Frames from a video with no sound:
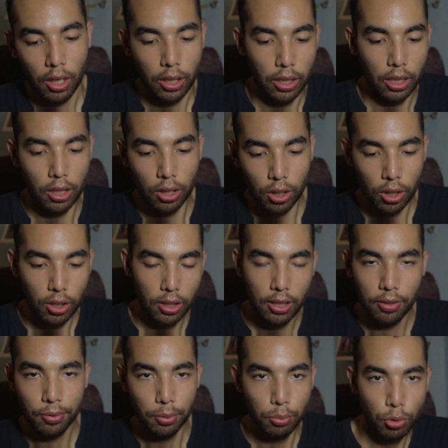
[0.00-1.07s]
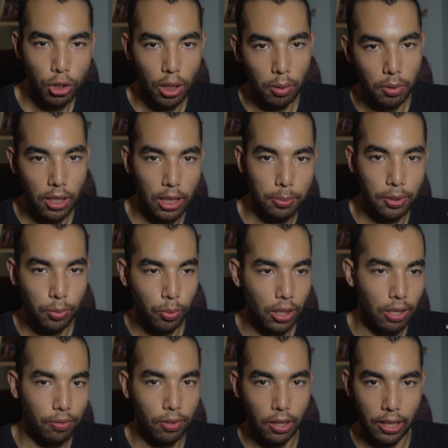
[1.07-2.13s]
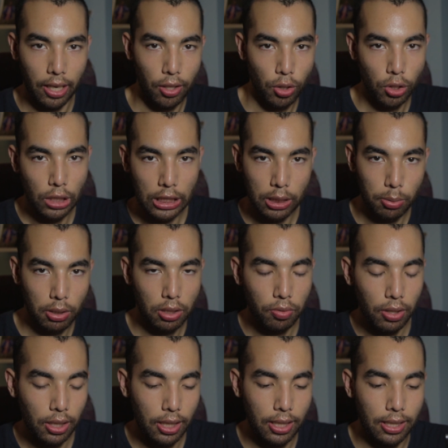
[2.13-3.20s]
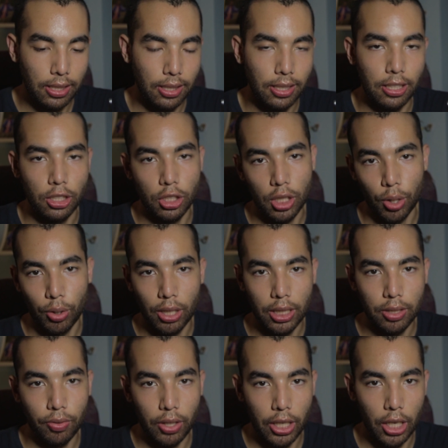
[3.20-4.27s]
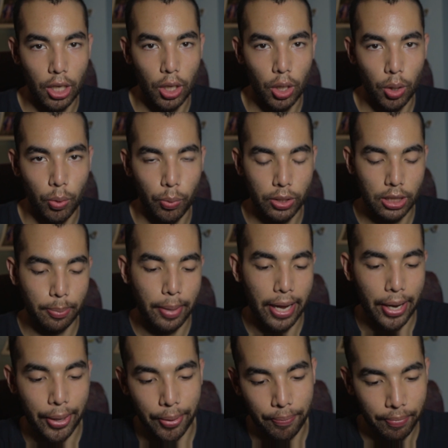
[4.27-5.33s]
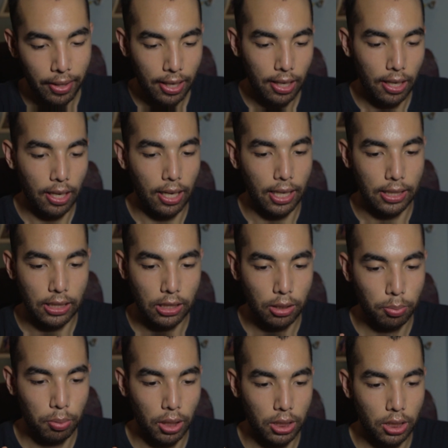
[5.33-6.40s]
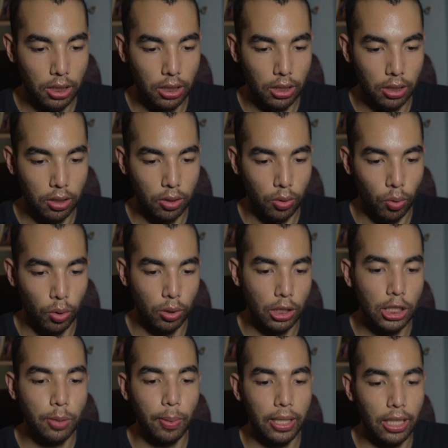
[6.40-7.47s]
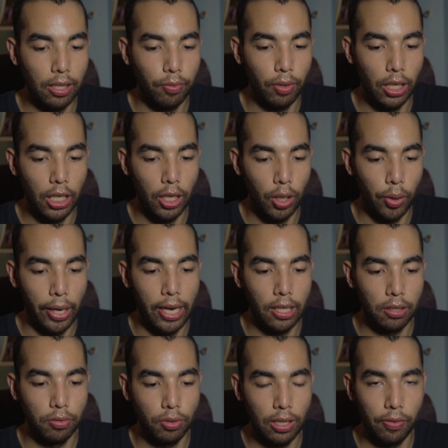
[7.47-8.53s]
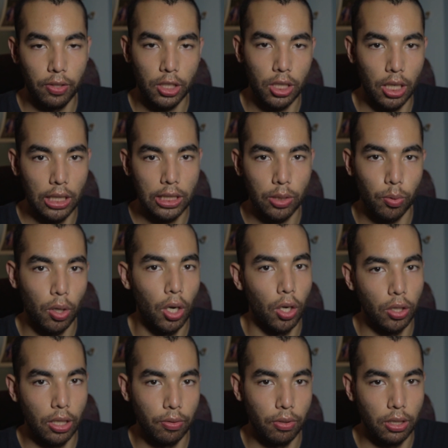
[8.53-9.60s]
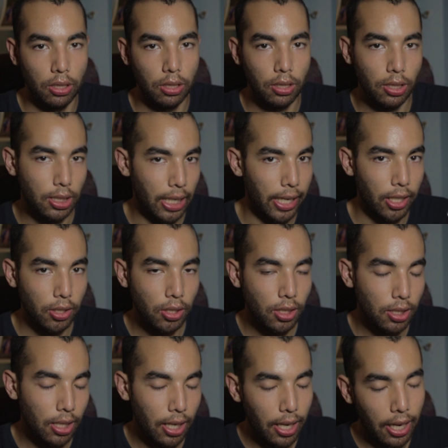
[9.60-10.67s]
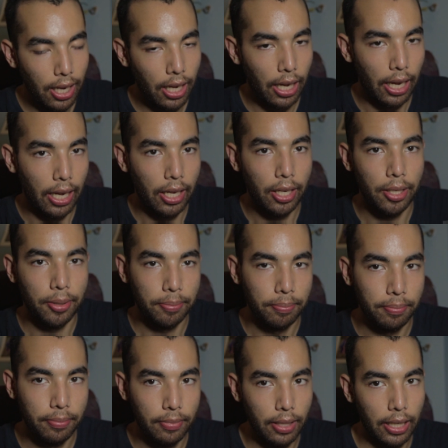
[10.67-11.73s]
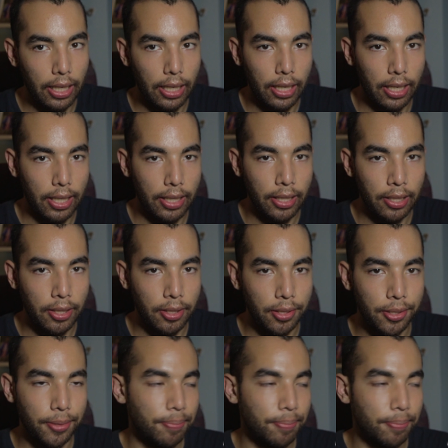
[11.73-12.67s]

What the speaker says: gotta learn all the different shot types and whatever, and how those express feelings. And so this video was about expressing, or just making a video out of 7 shots that were all different styles. And